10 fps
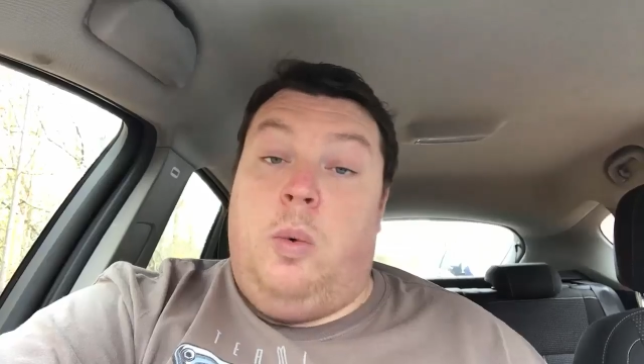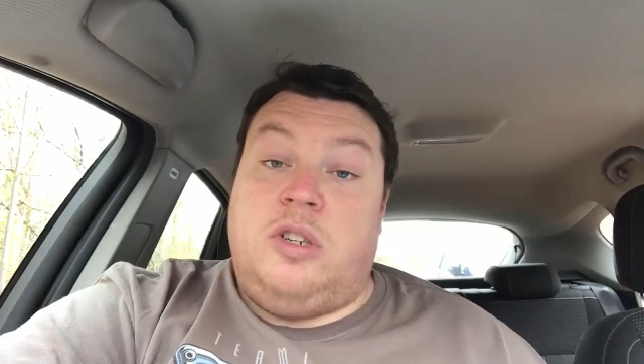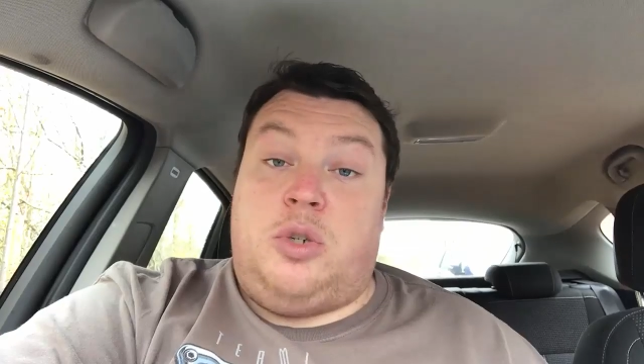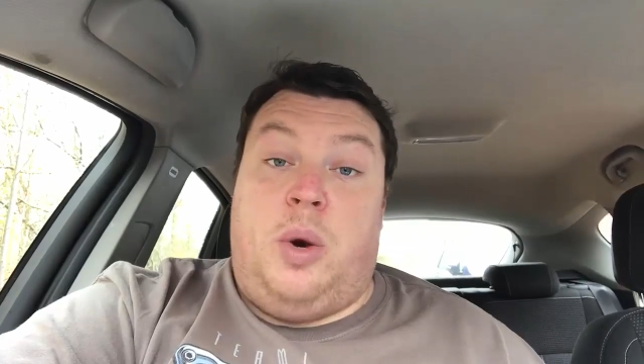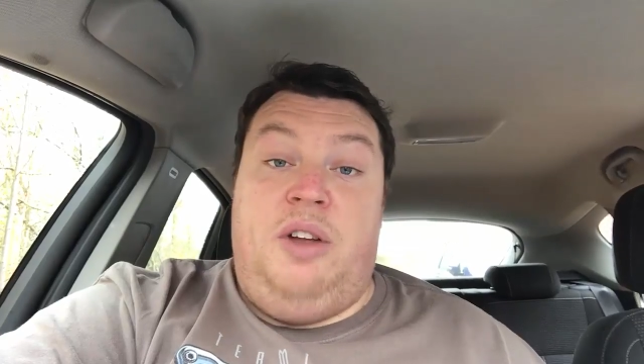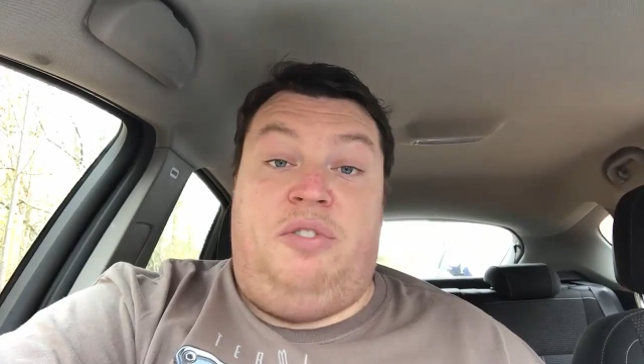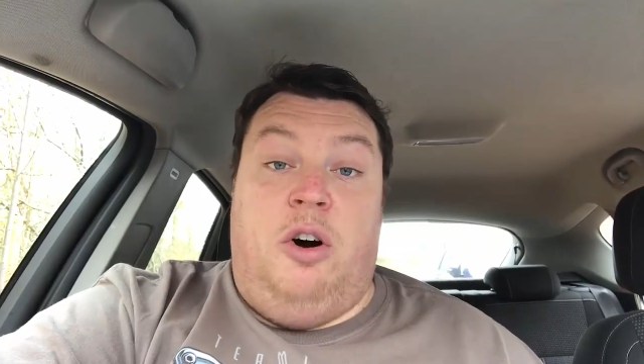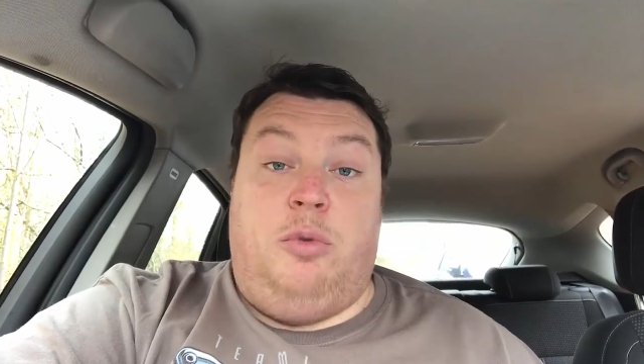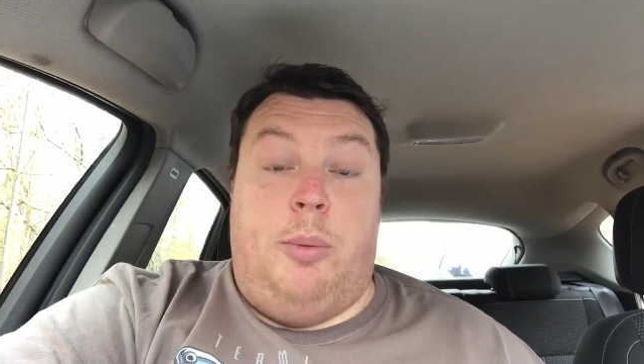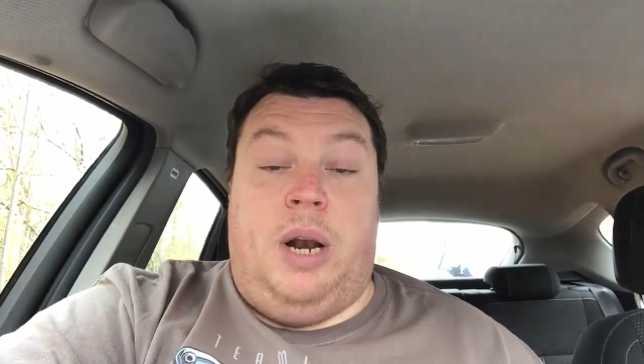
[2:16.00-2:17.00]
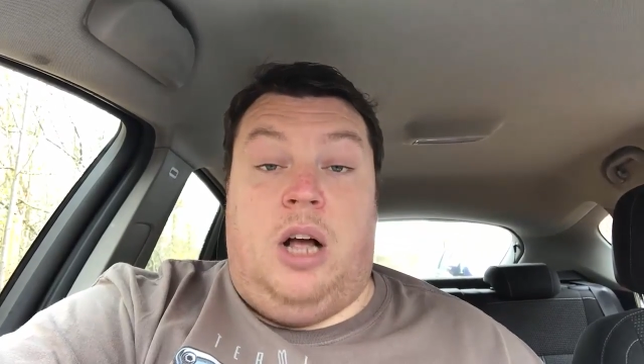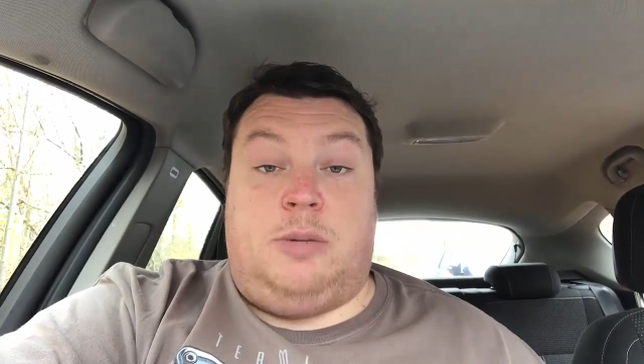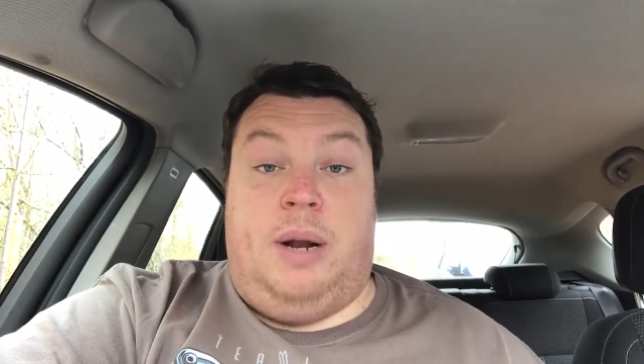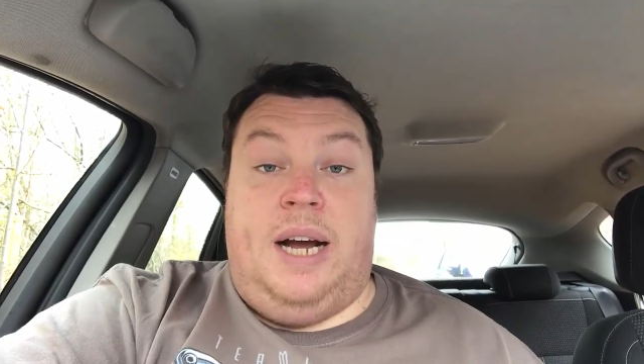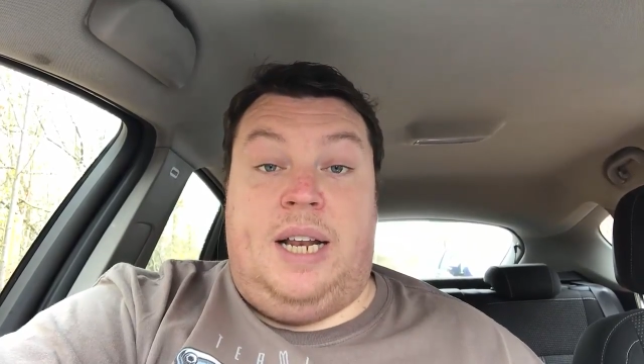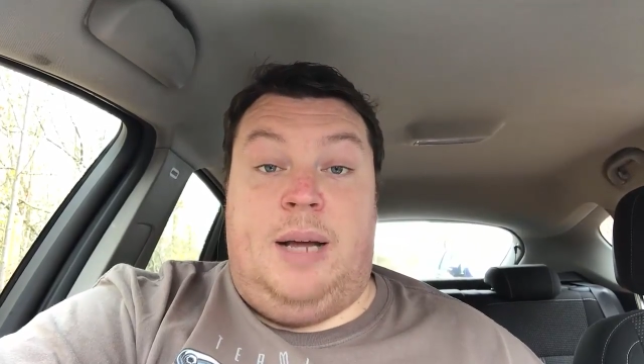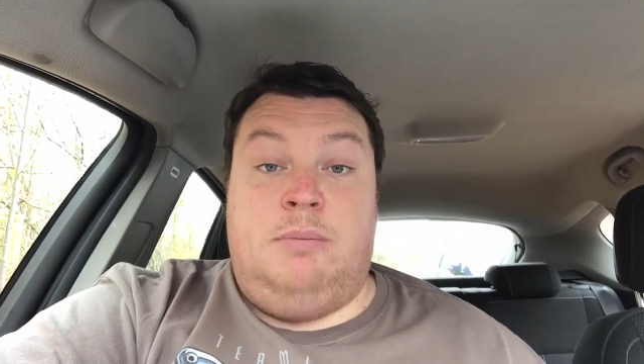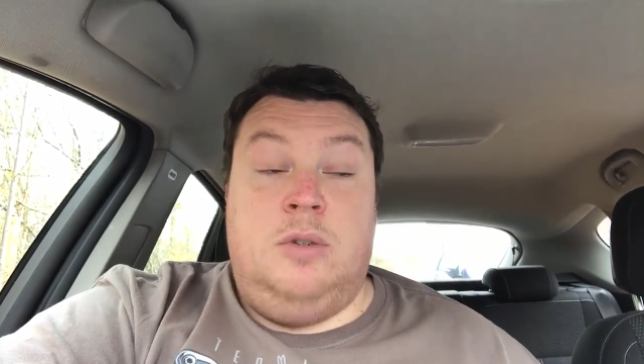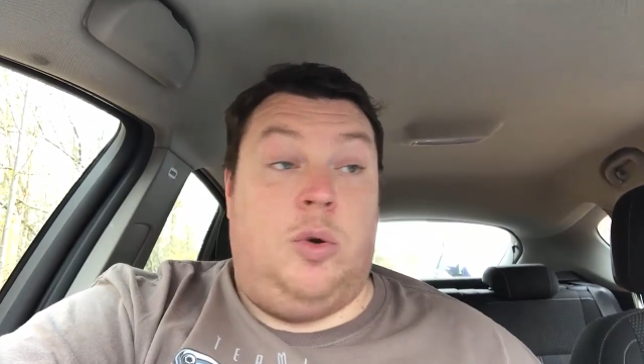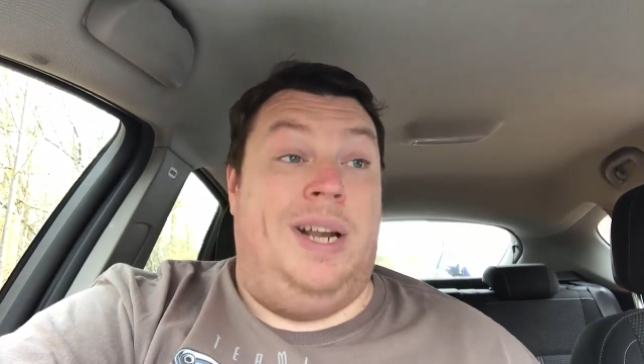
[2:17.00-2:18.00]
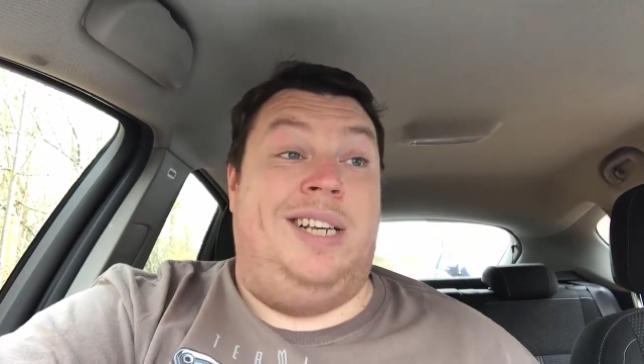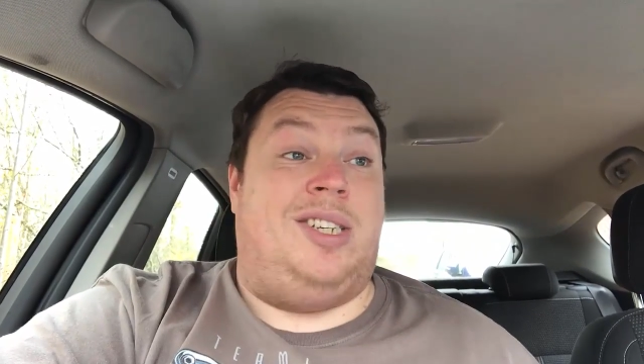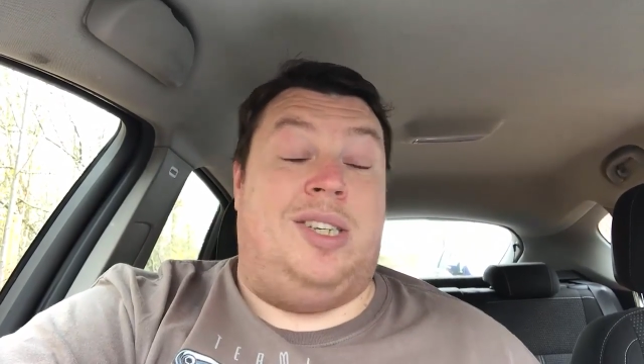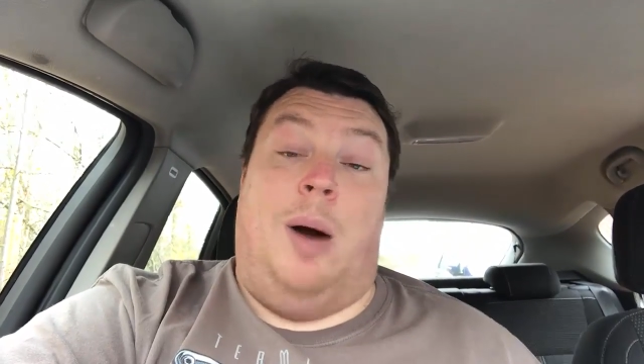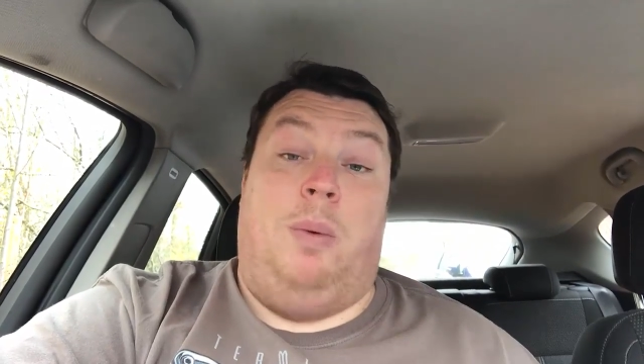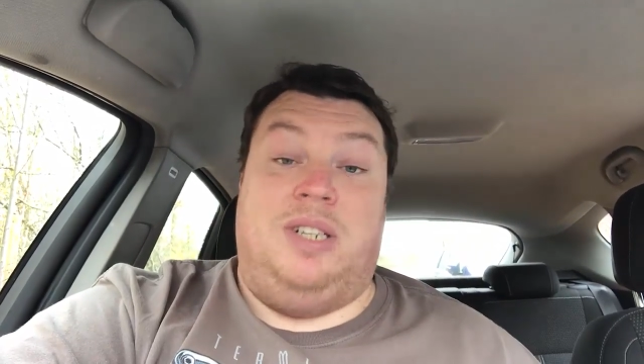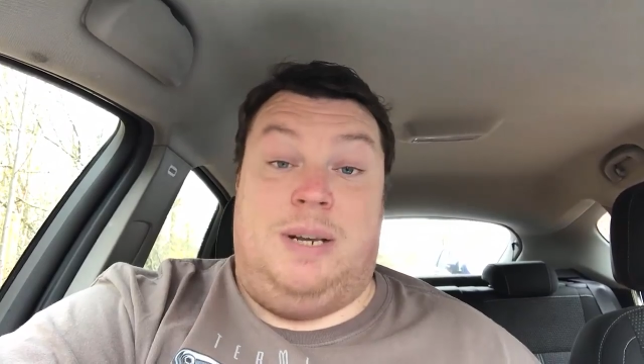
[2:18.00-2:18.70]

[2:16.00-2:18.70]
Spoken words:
It was 24th when we last played them, so at least someone's